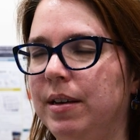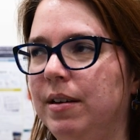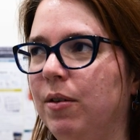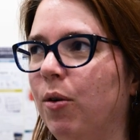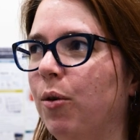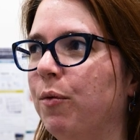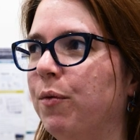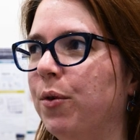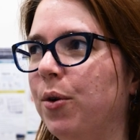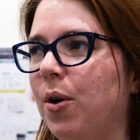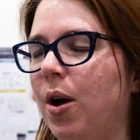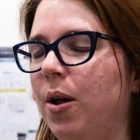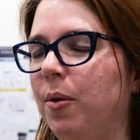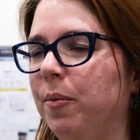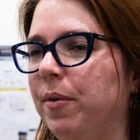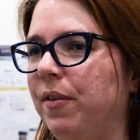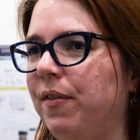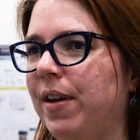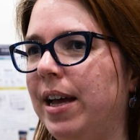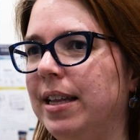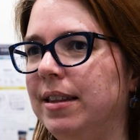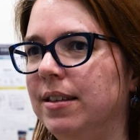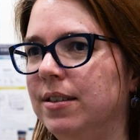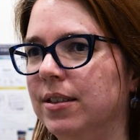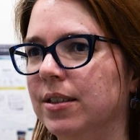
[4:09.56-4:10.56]
Overall, we've
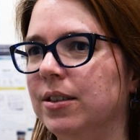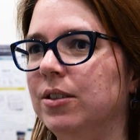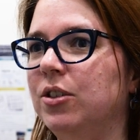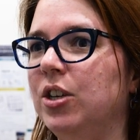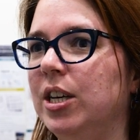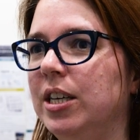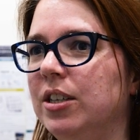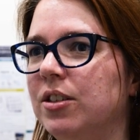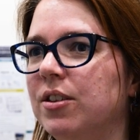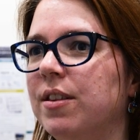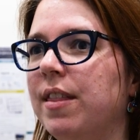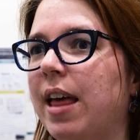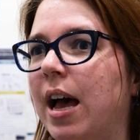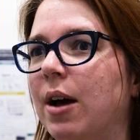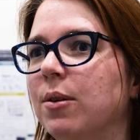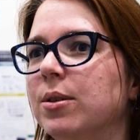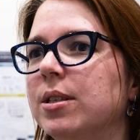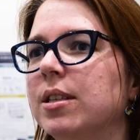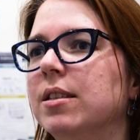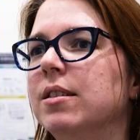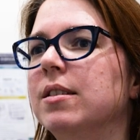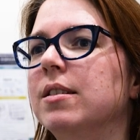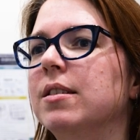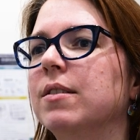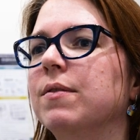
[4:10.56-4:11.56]
had to change
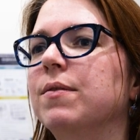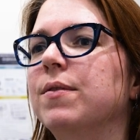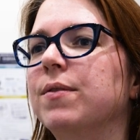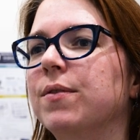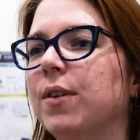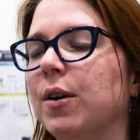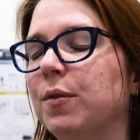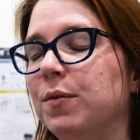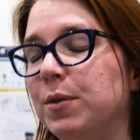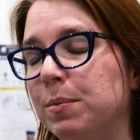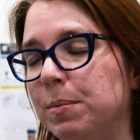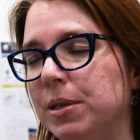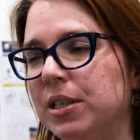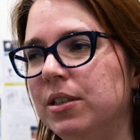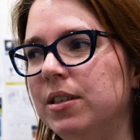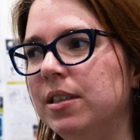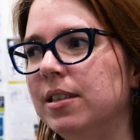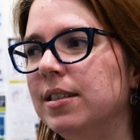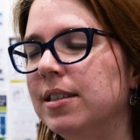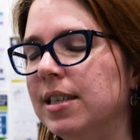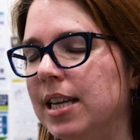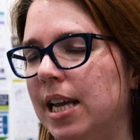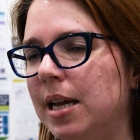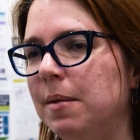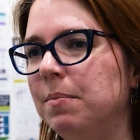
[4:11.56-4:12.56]
thousands of
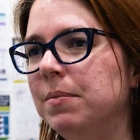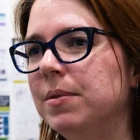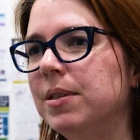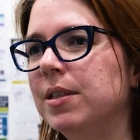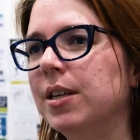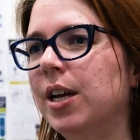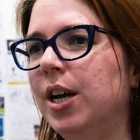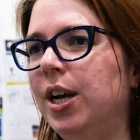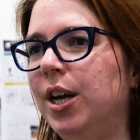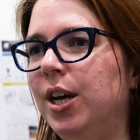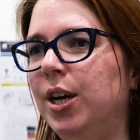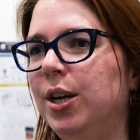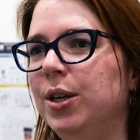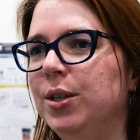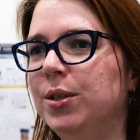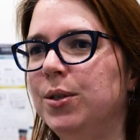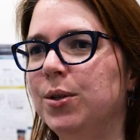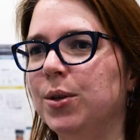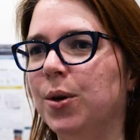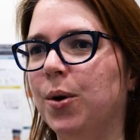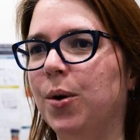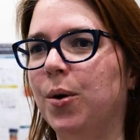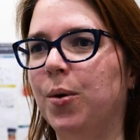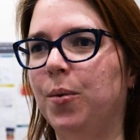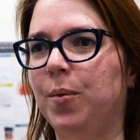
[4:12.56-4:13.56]
species names.
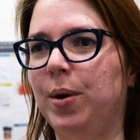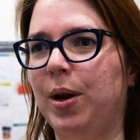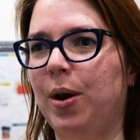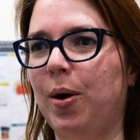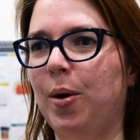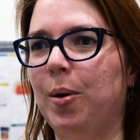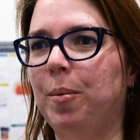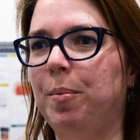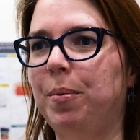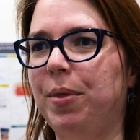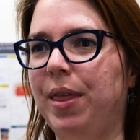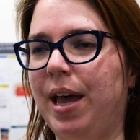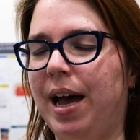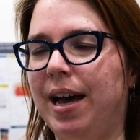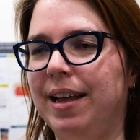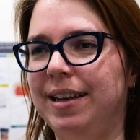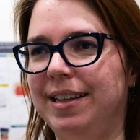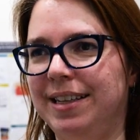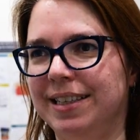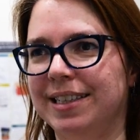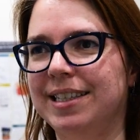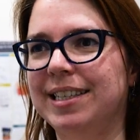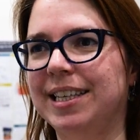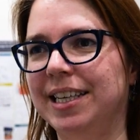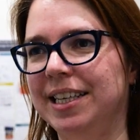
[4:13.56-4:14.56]
So we hope that
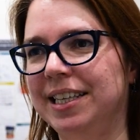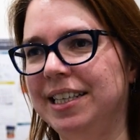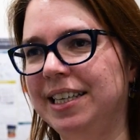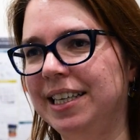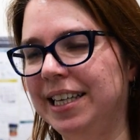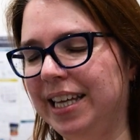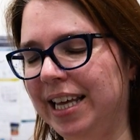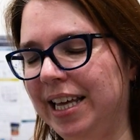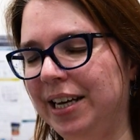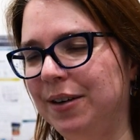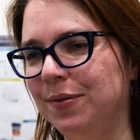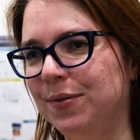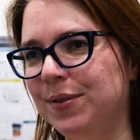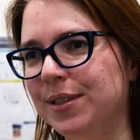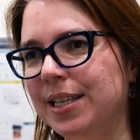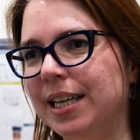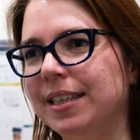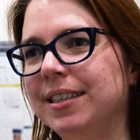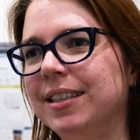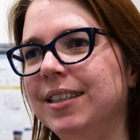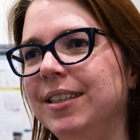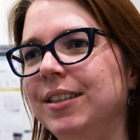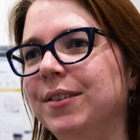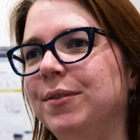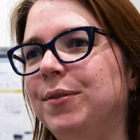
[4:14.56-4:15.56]
this can kind of
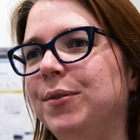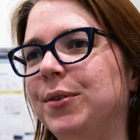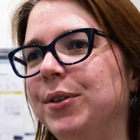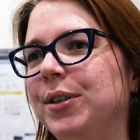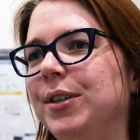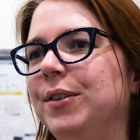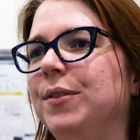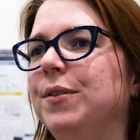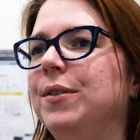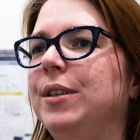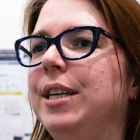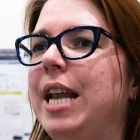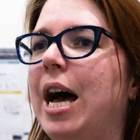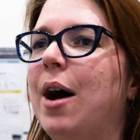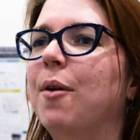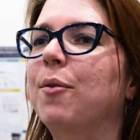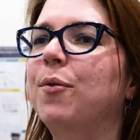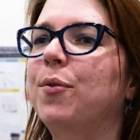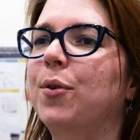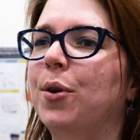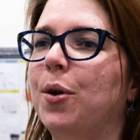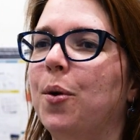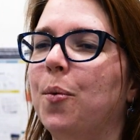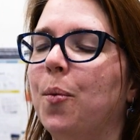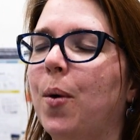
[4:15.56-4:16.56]
settle
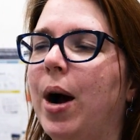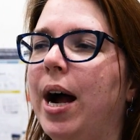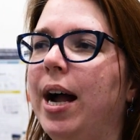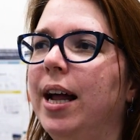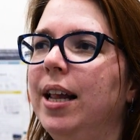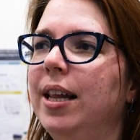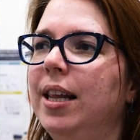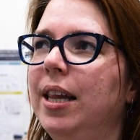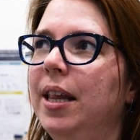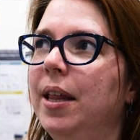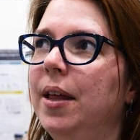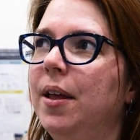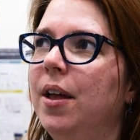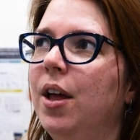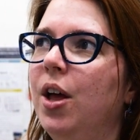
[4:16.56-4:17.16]
for a while.